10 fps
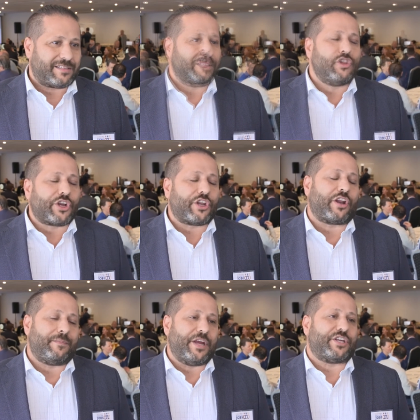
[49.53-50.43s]
So you look at
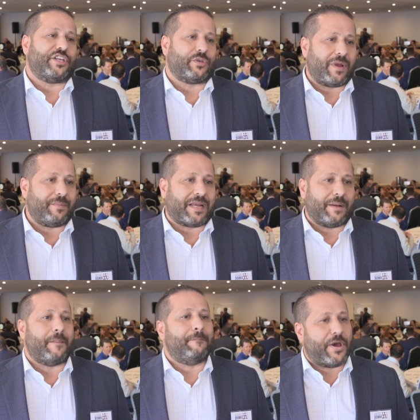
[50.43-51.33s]
automation as a way to
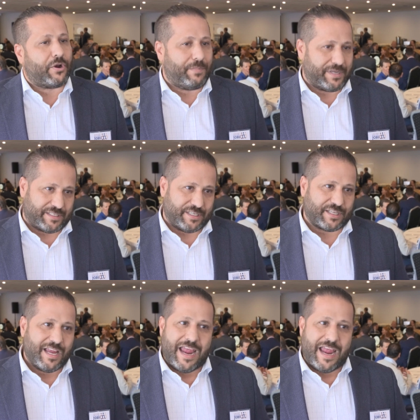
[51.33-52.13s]
become a better business,